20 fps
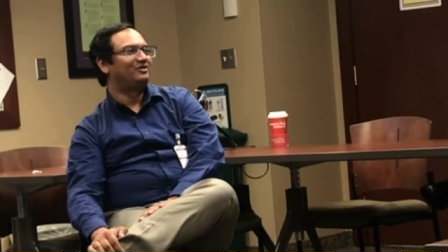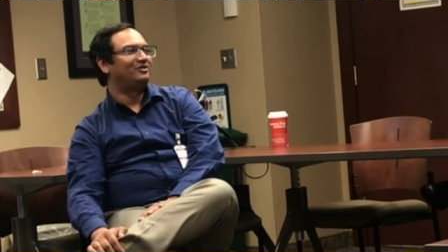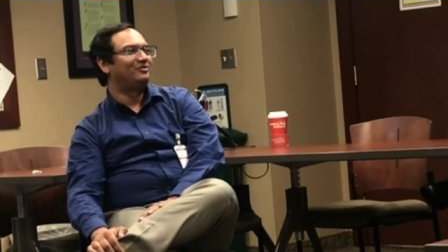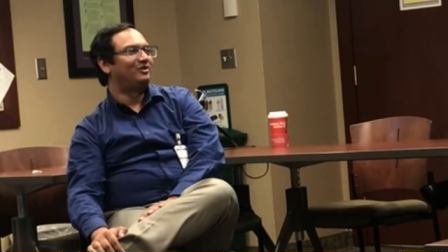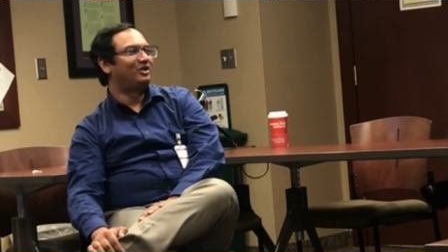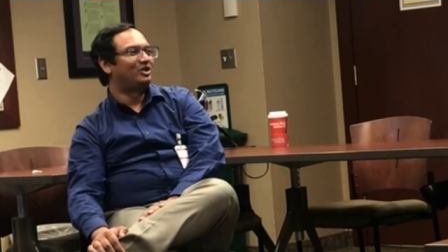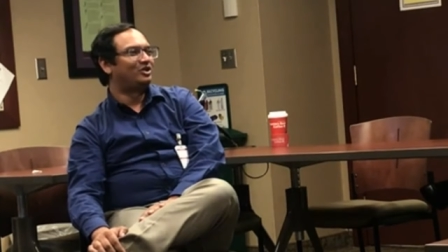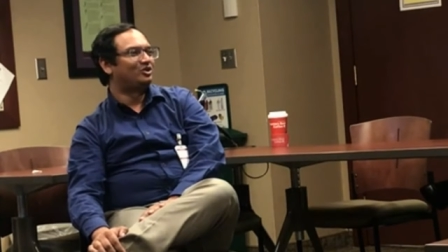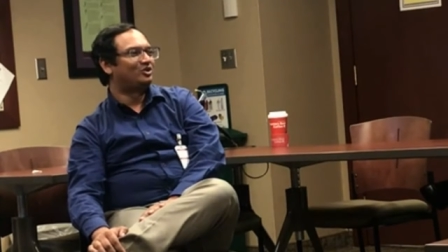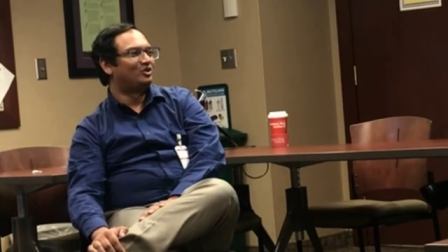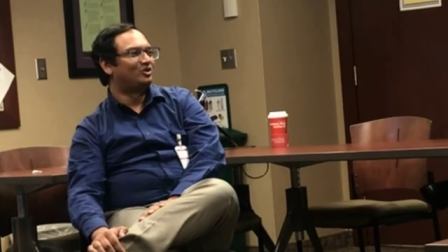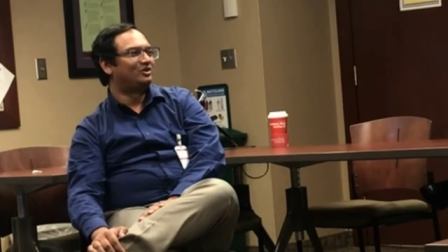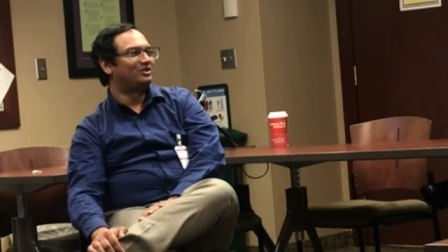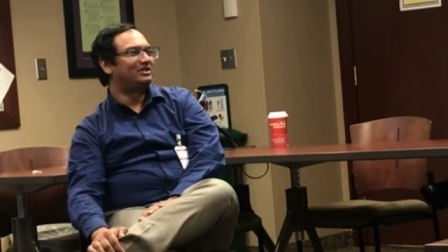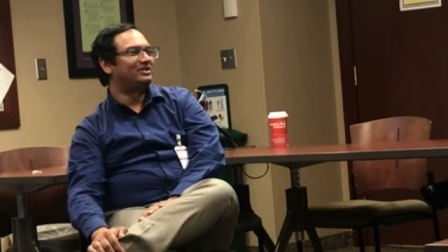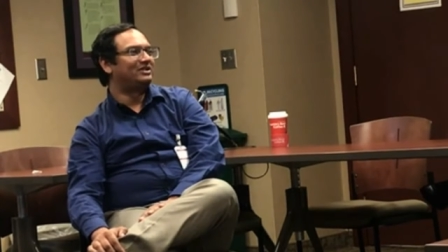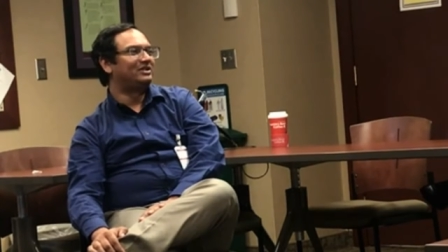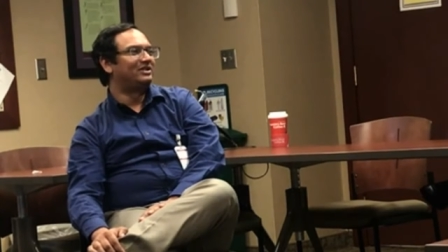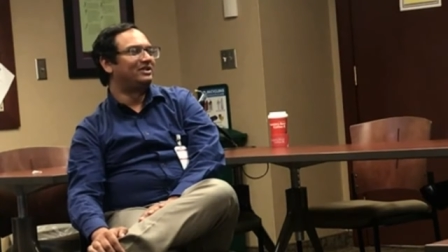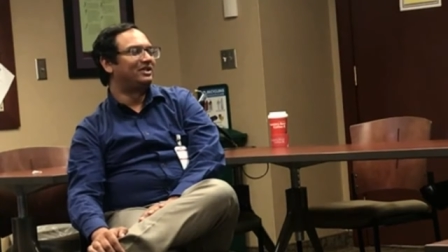to make sure
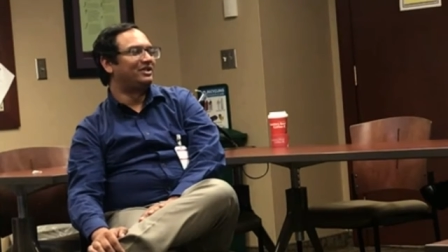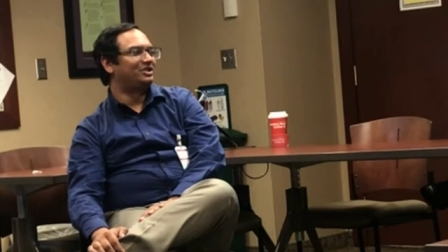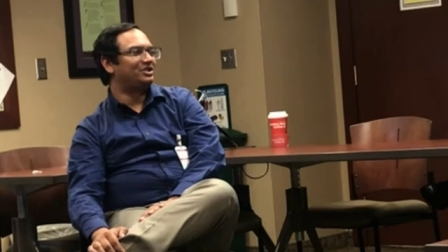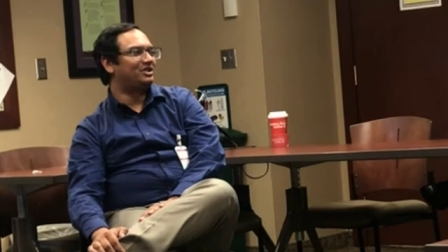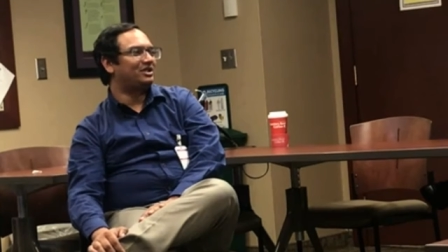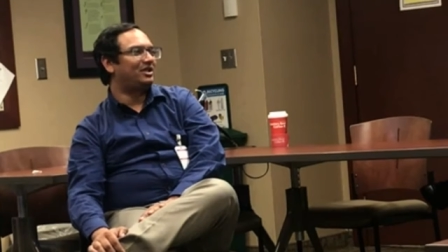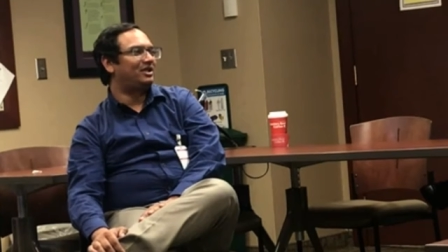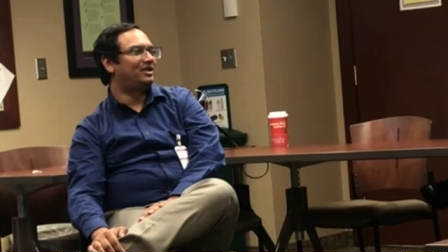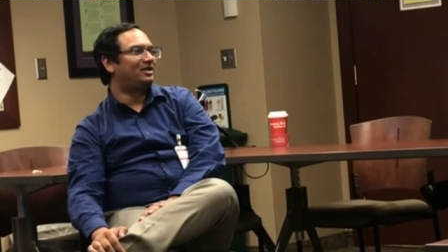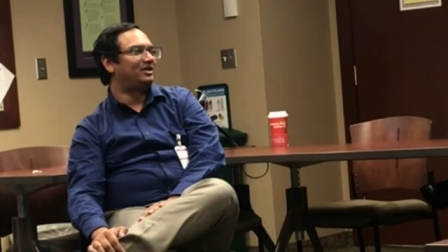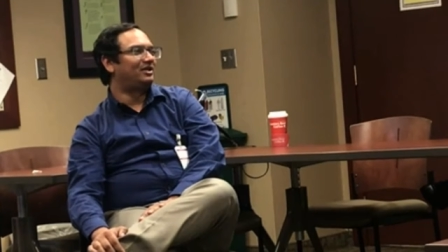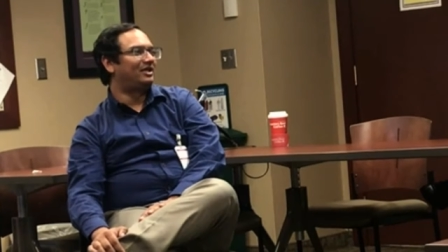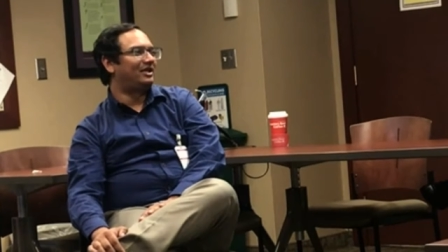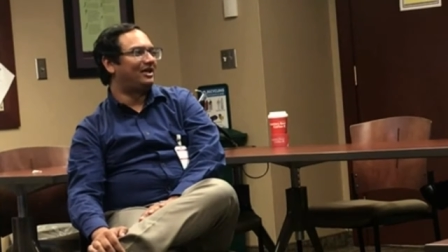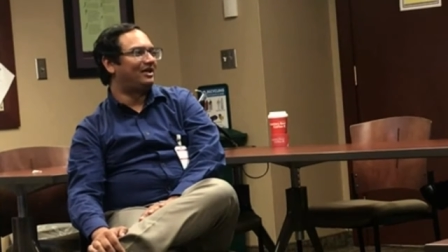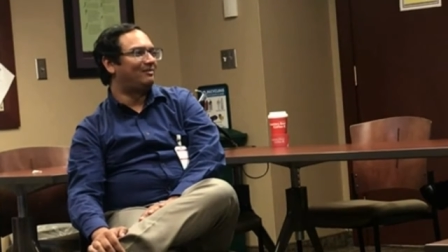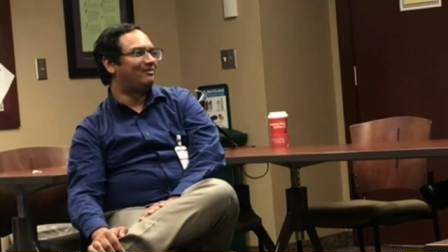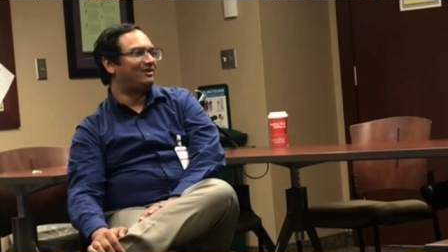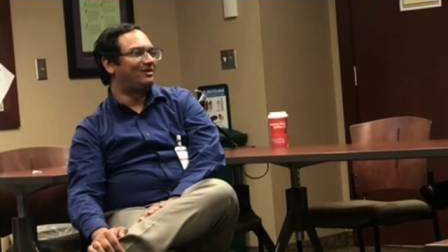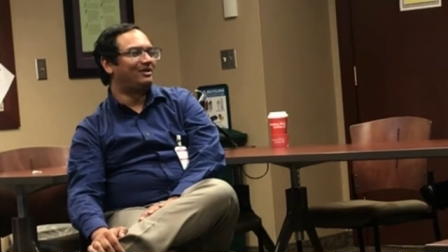that their dish are
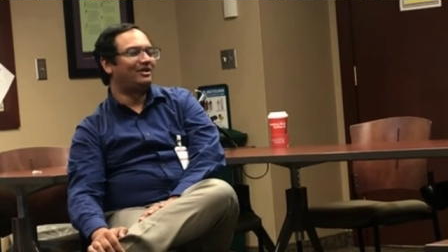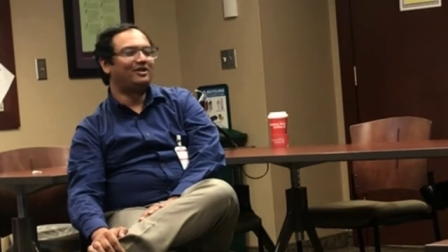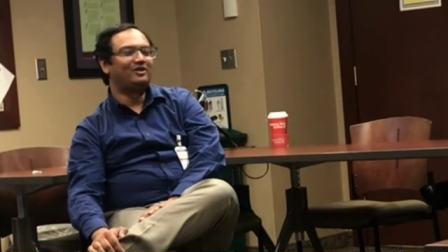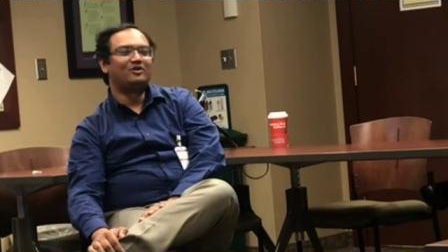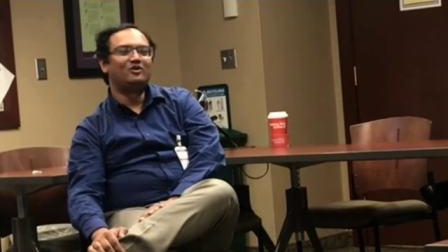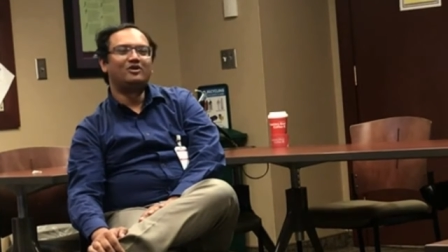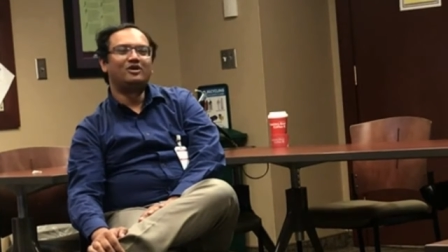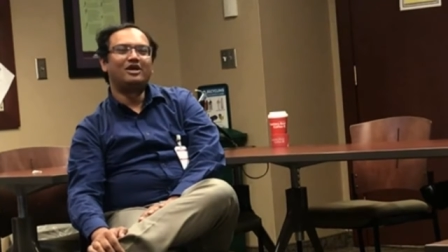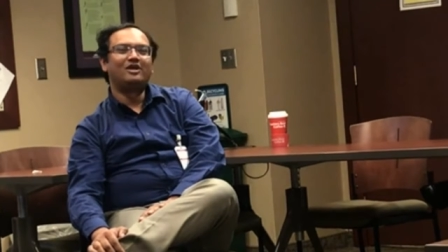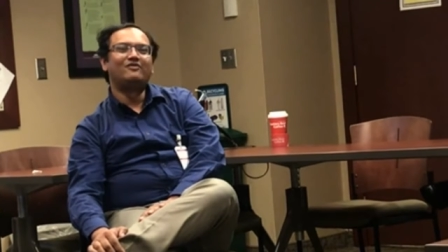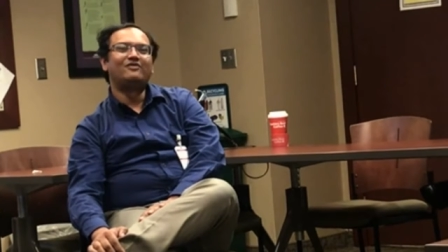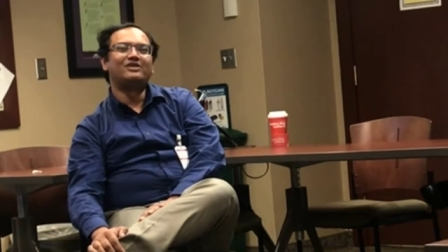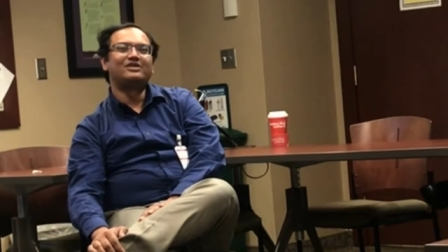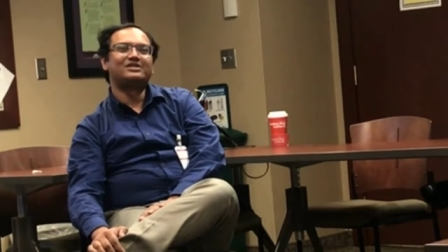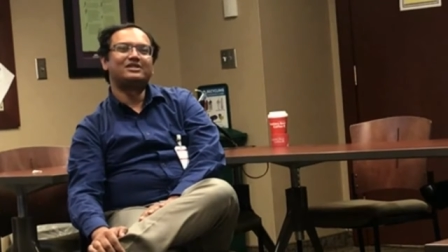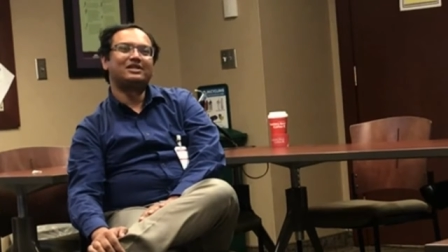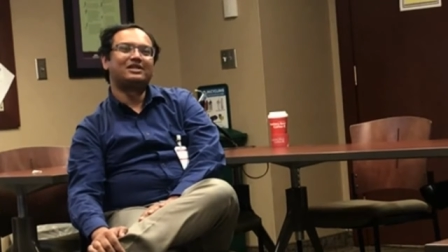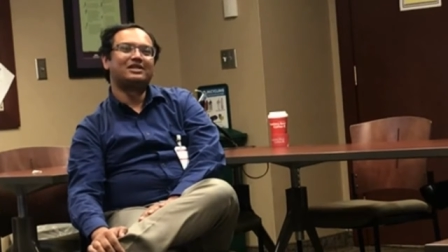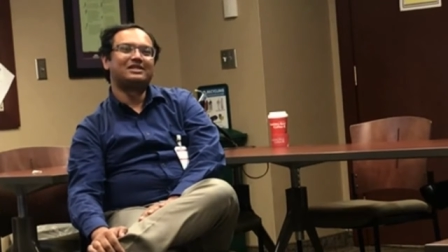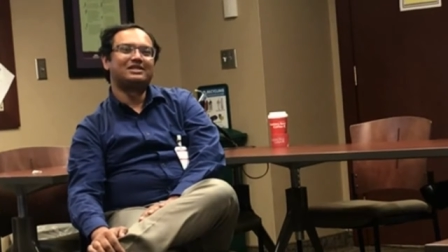reliable and good every
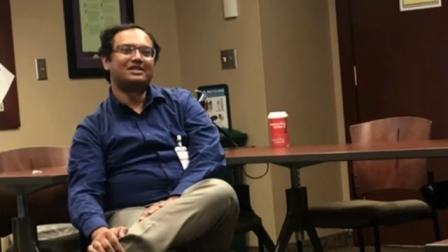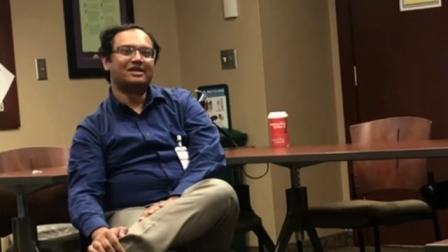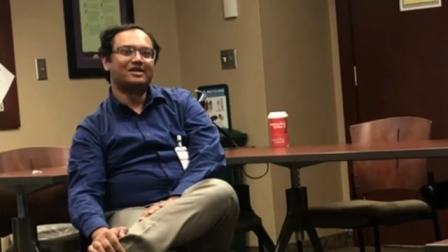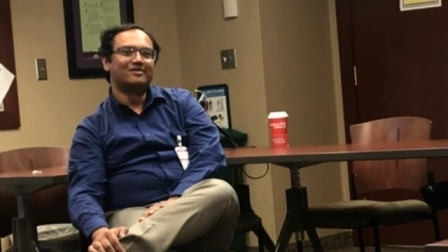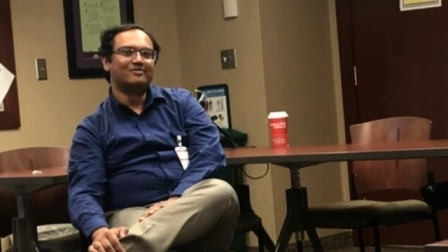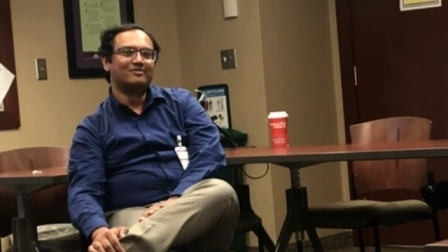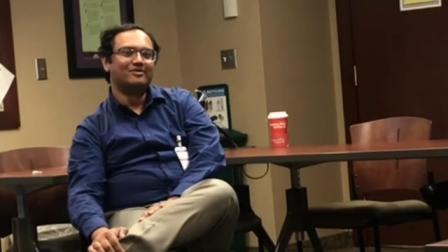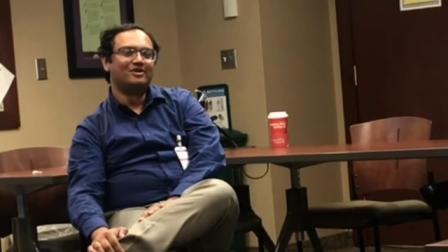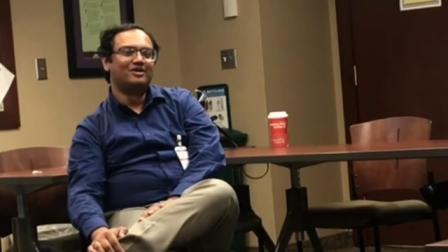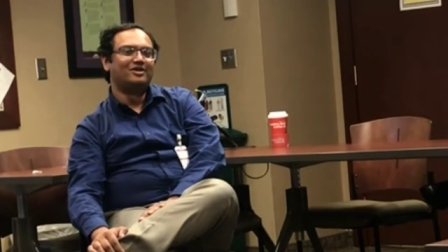single time.